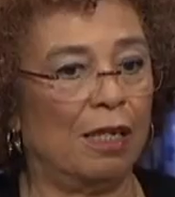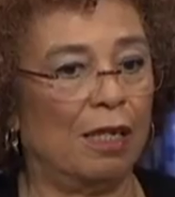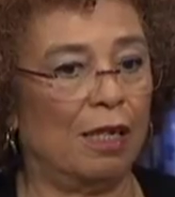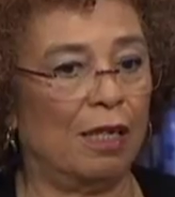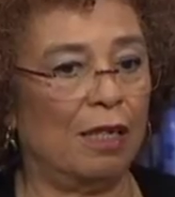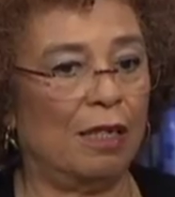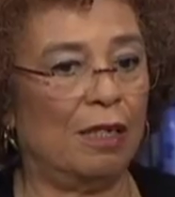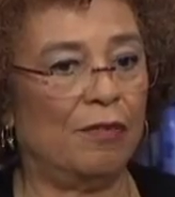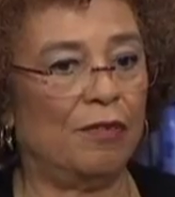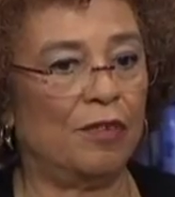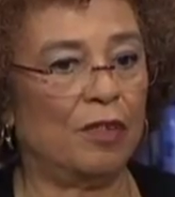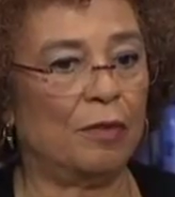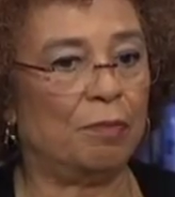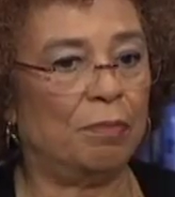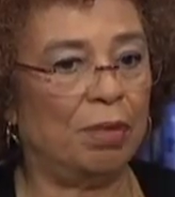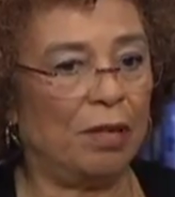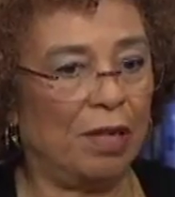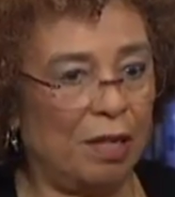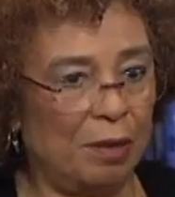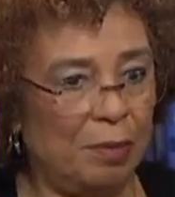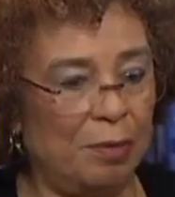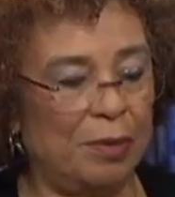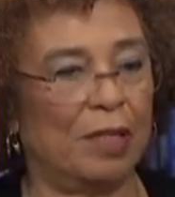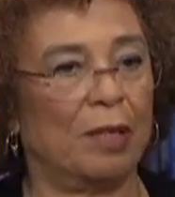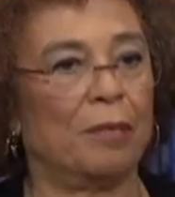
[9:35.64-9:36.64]
even
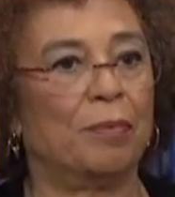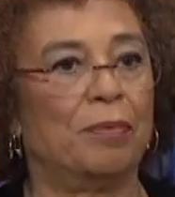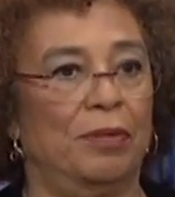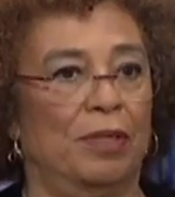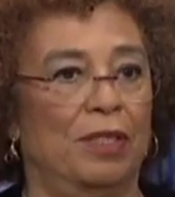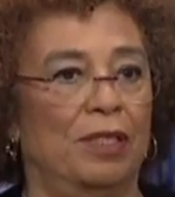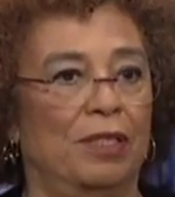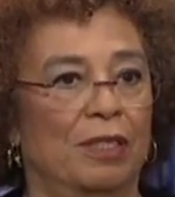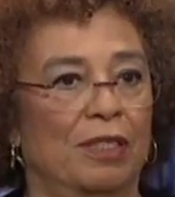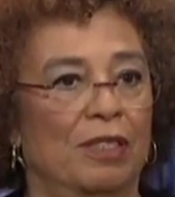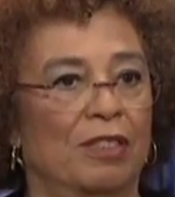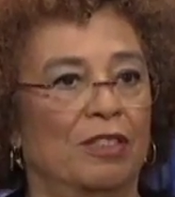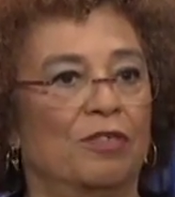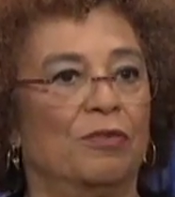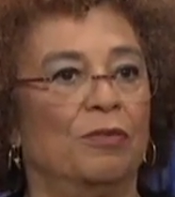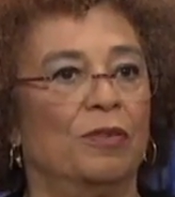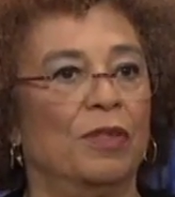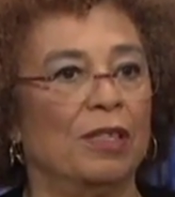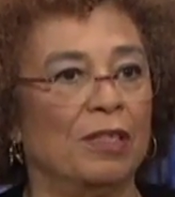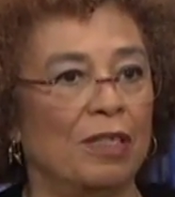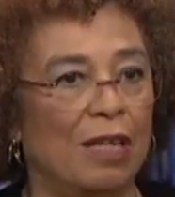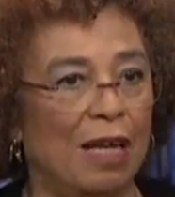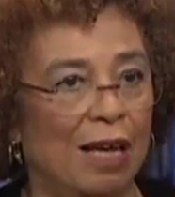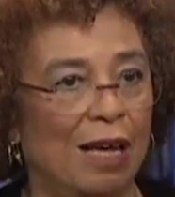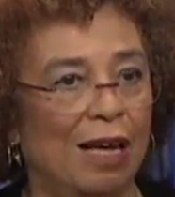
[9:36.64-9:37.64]
public prisons
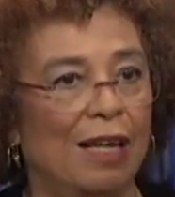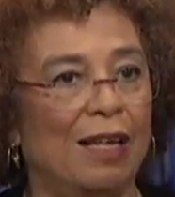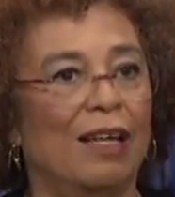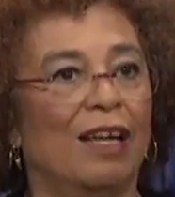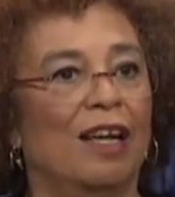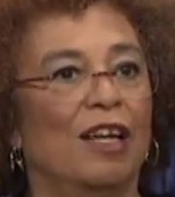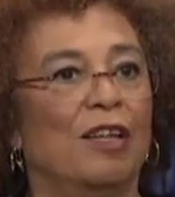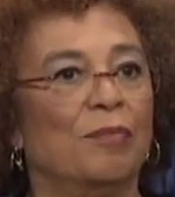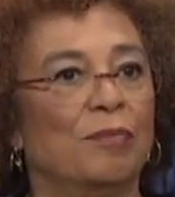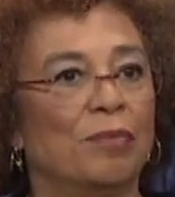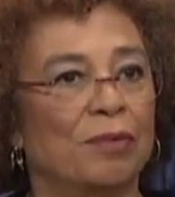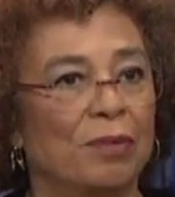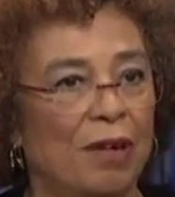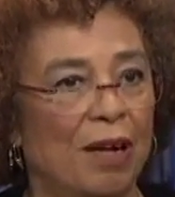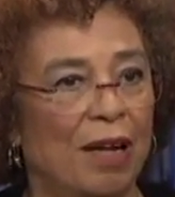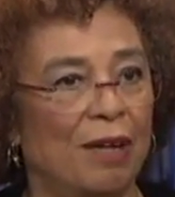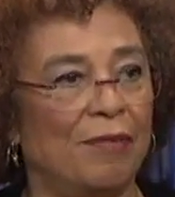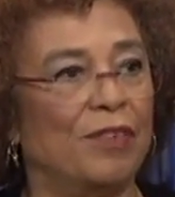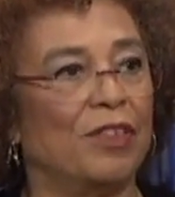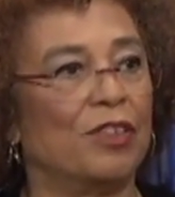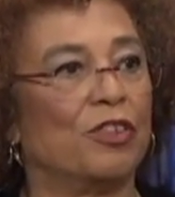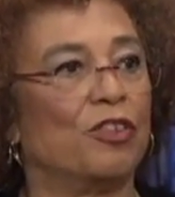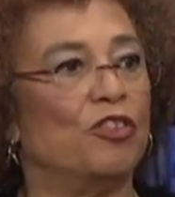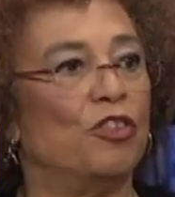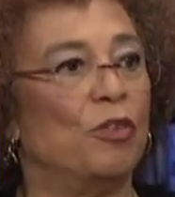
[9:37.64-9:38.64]
rely on
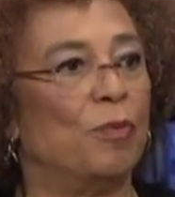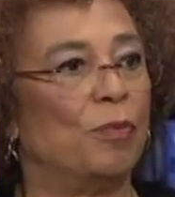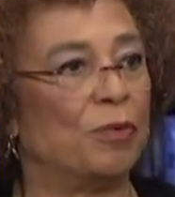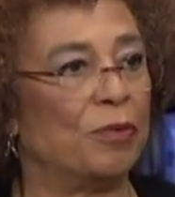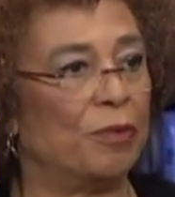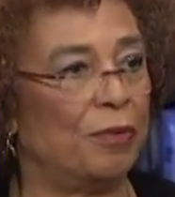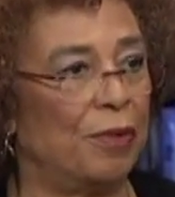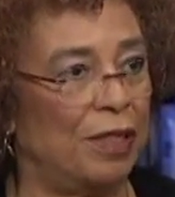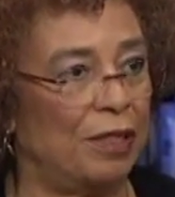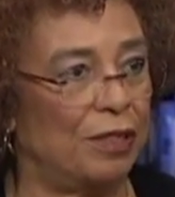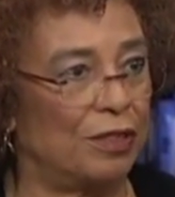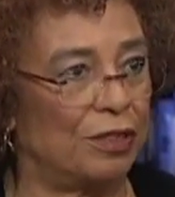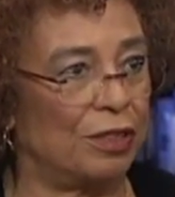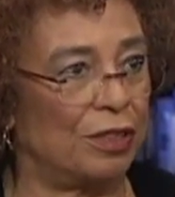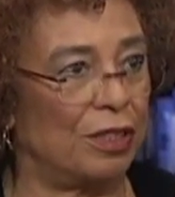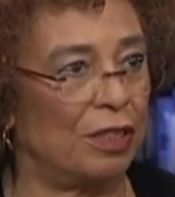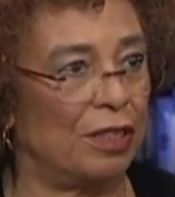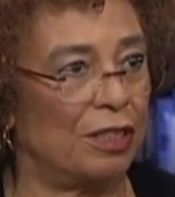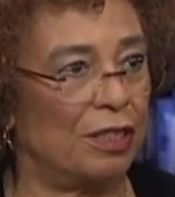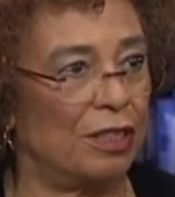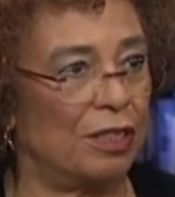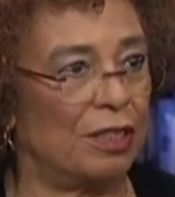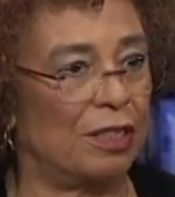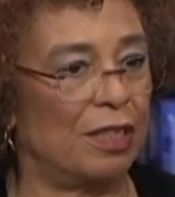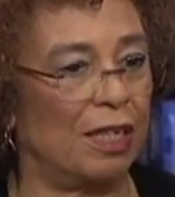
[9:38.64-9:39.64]
private
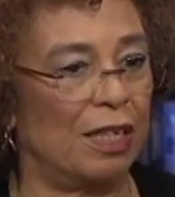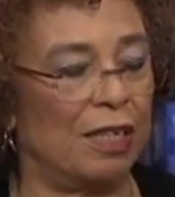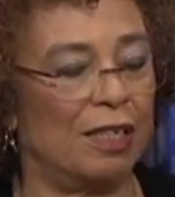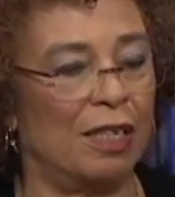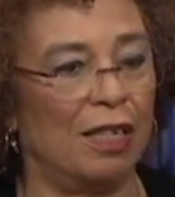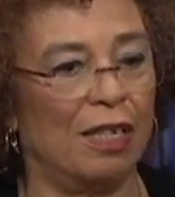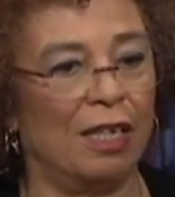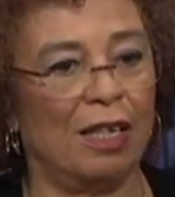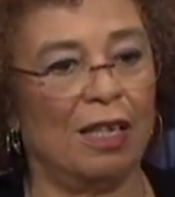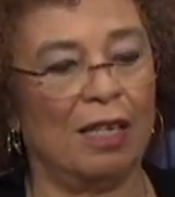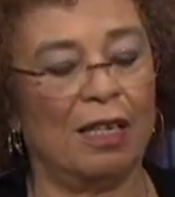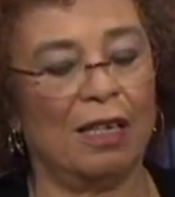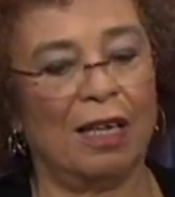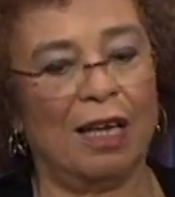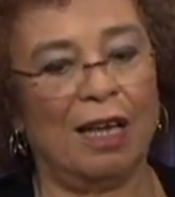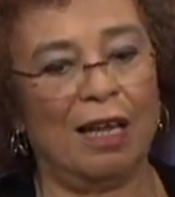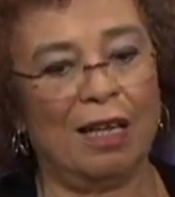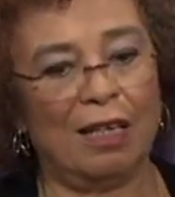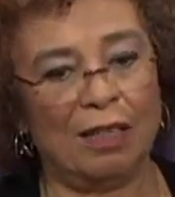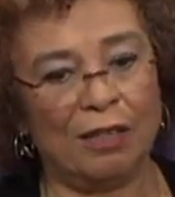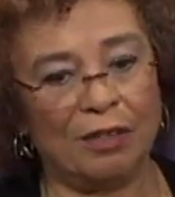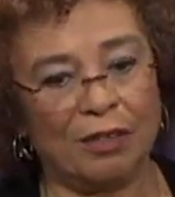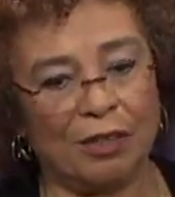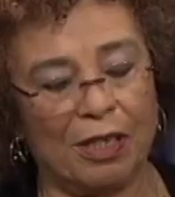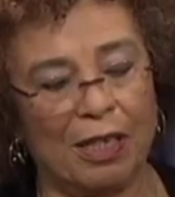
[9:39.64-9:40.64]
corporations, and
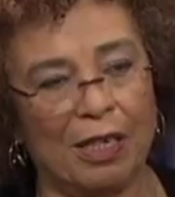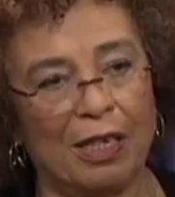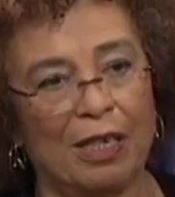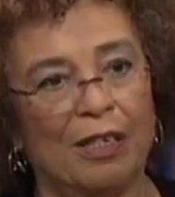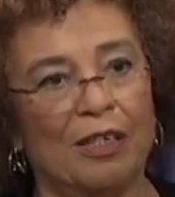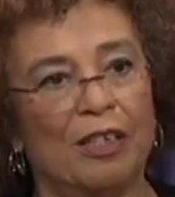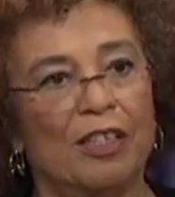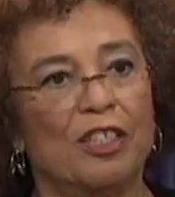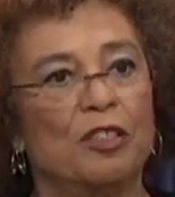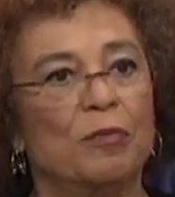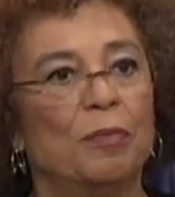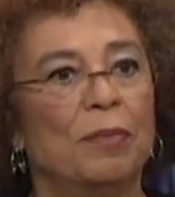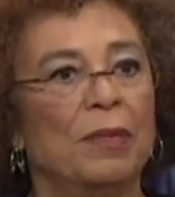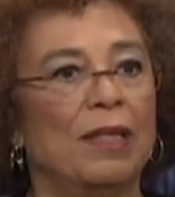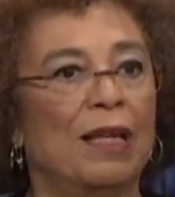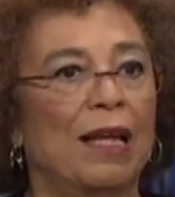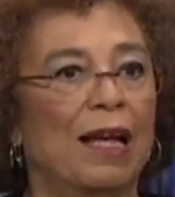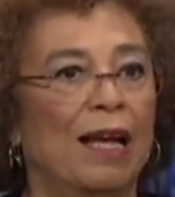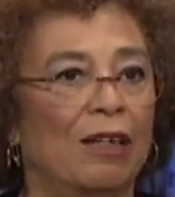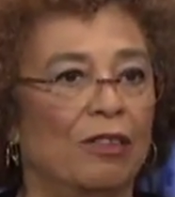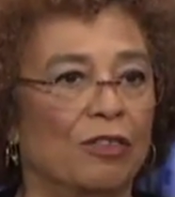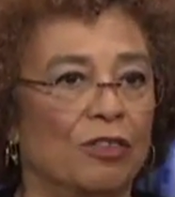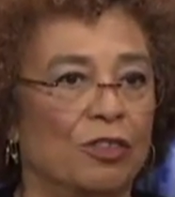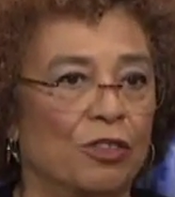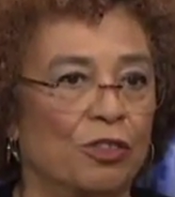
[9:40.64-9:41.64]
healthcare has been
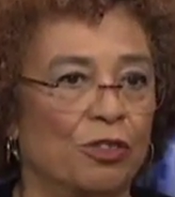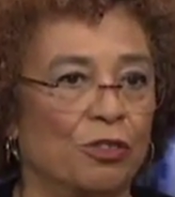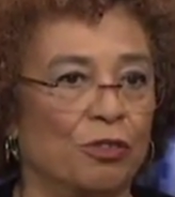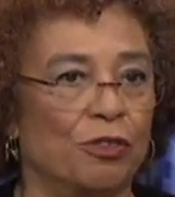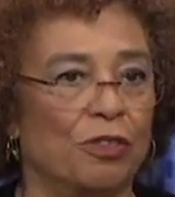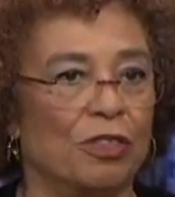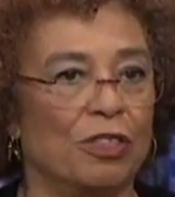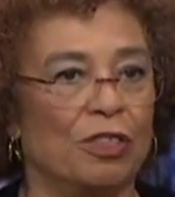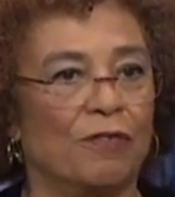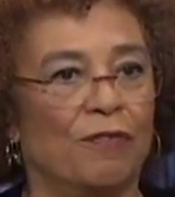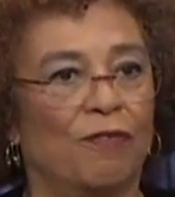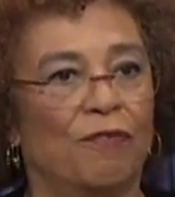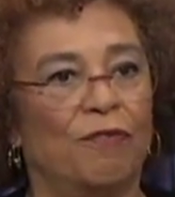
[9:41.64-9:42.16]
outsourced.